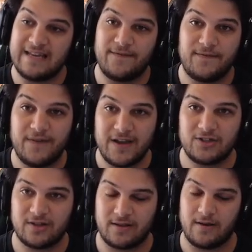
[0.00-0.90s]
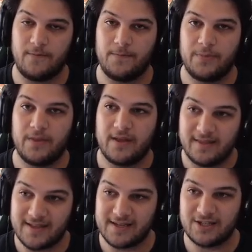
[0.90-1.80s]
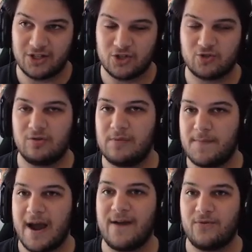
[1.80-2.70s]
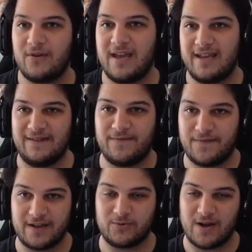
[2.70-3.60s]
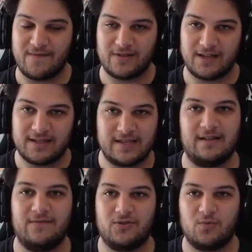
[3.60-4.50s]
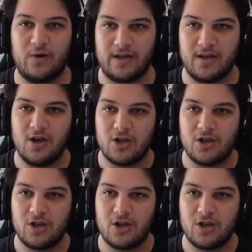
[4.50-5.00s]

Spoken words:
In fixed, though, this is an extremely powerful kit in fixed where everything is set to level 20.